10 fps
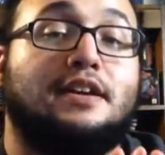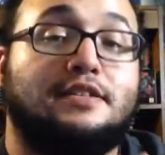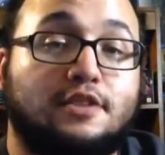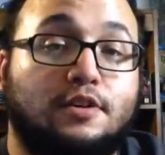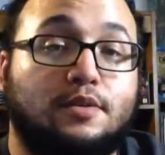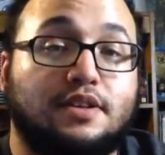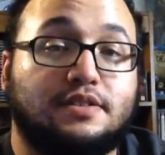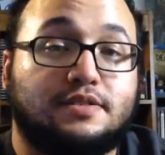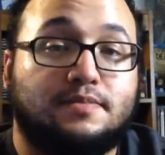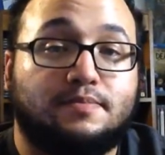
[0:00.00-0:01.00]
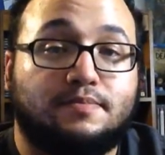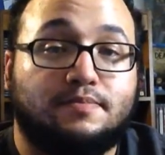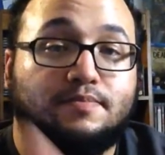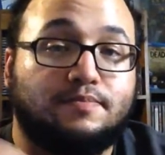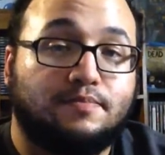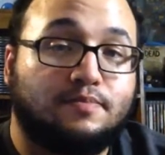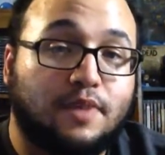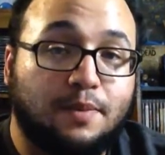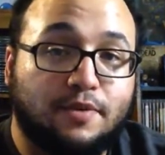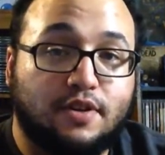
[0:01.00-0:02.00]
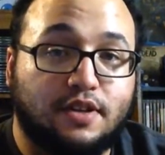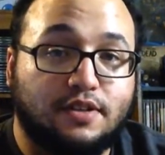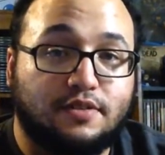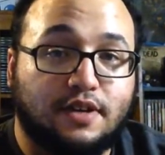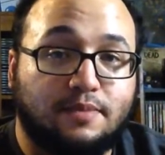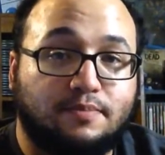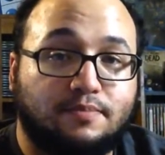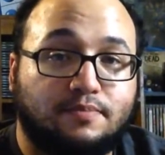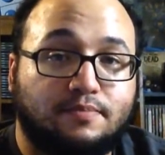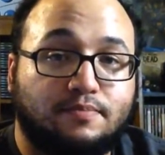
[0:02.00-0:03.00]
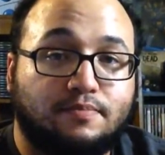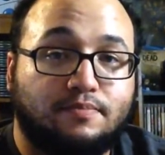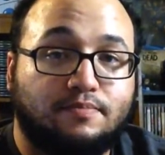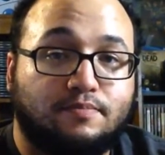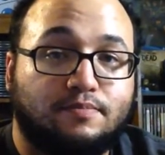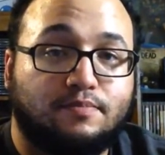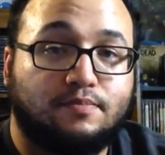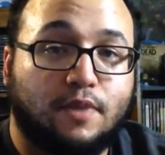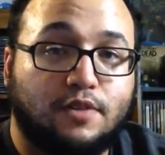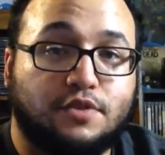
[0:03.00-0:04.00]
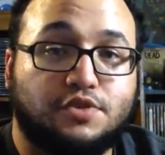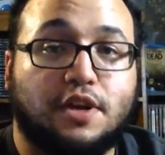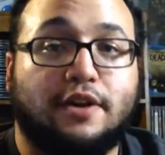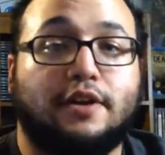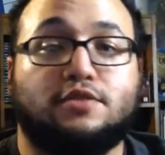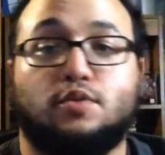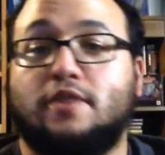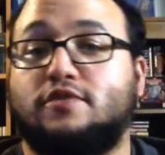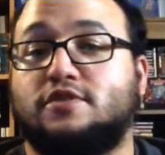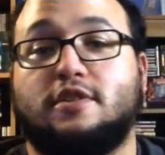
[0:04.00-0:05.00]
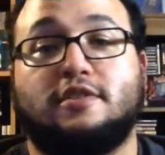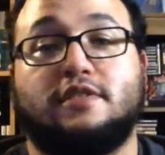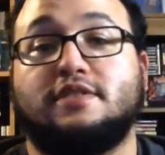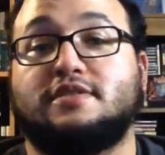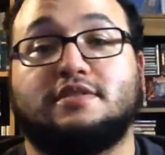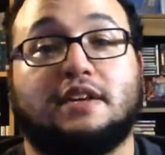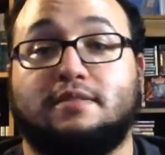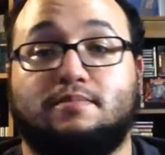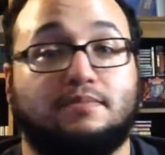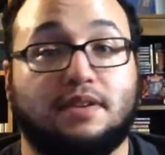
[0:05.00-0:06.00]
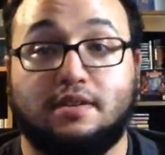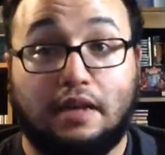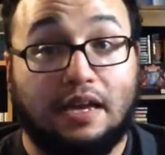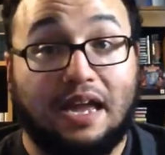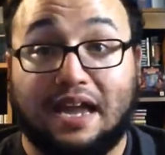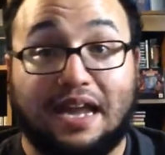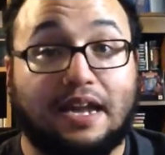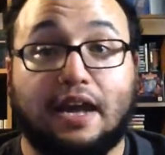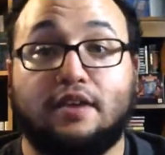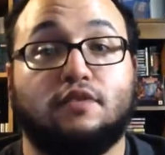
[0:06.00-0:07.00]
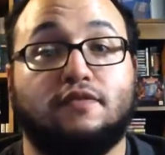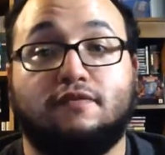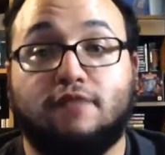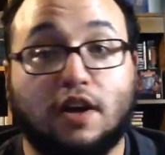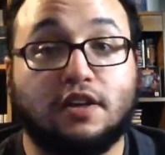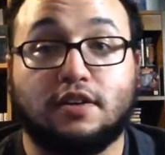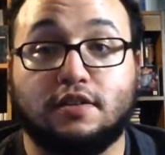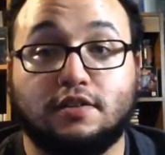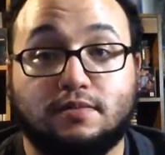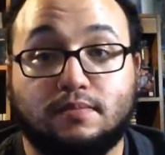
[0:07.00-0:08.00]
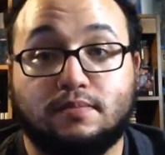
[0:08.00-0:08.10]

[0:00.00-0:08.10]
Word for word: And as always, keep it real, Internet. Also, shout out to whoever started this, because I ain't got no fucking clue.